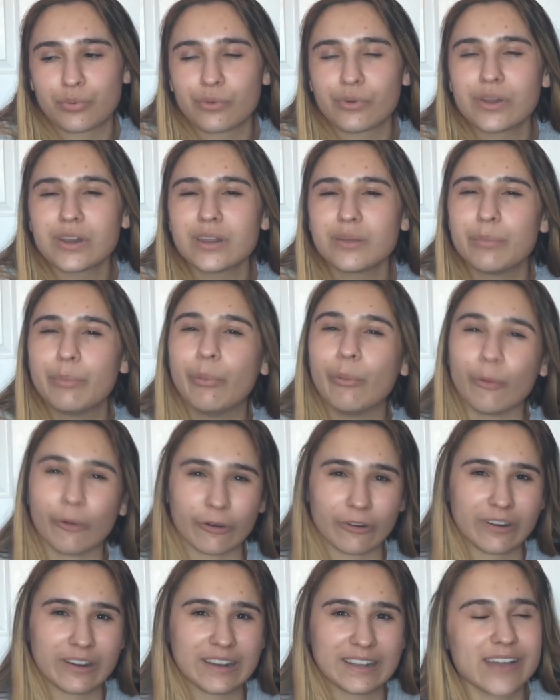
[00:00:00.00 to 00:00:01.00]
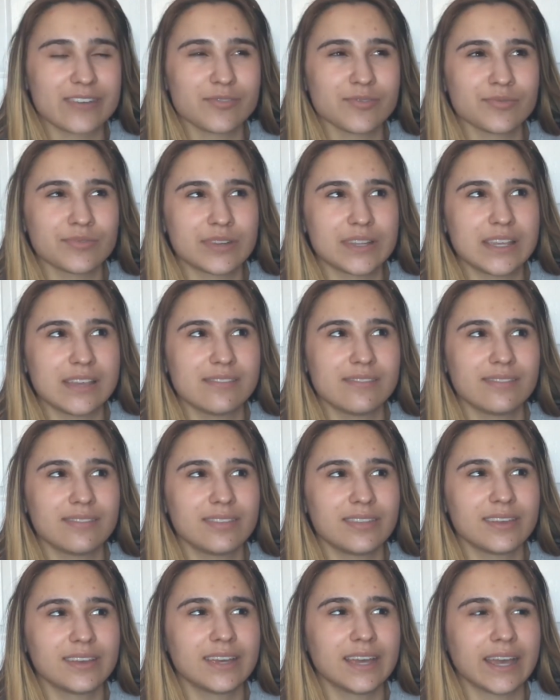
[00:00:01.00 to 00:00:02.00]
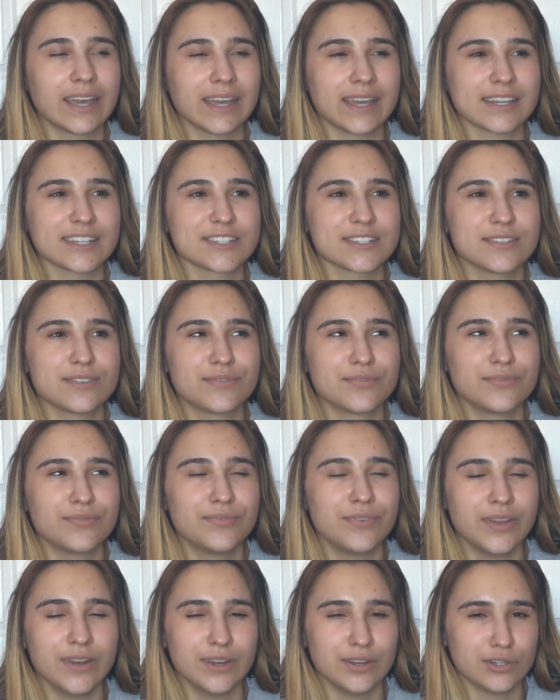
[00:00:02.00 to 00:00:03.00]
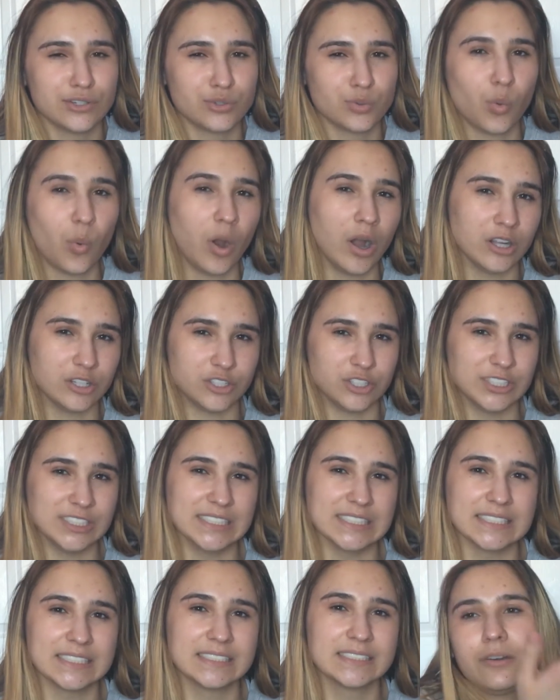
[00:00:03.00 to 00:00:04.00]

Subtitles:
pretty boring. I don't even think I actually finished watching it.